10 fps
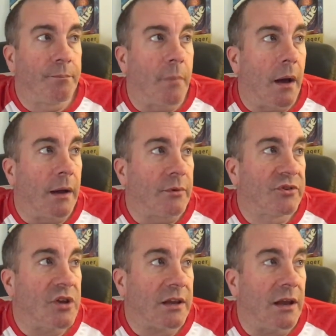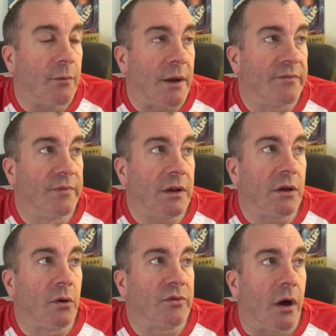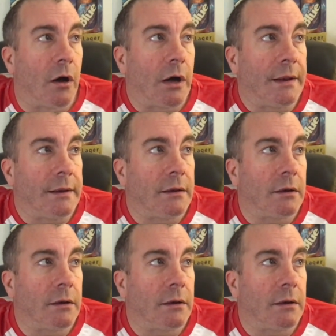I was checking out my videos on